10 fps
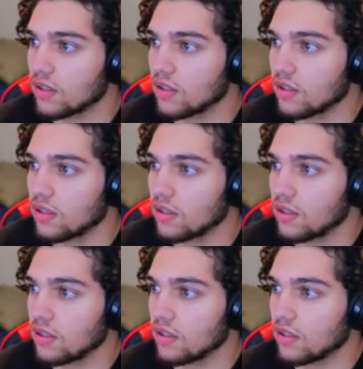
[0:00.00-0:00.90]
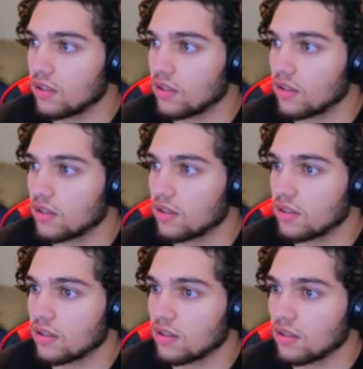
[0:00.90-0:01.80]

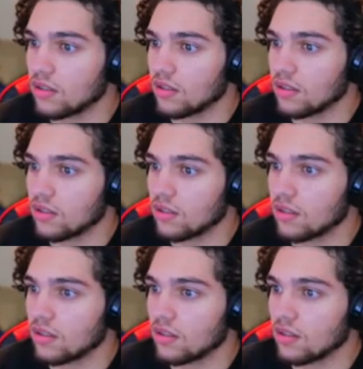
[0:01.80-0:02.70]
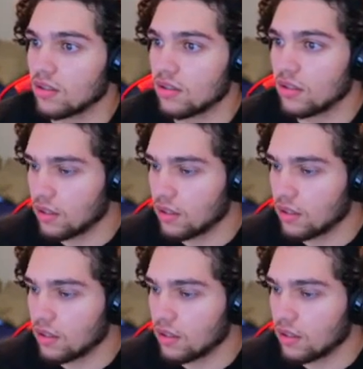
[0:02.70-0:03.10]
Nothing is said.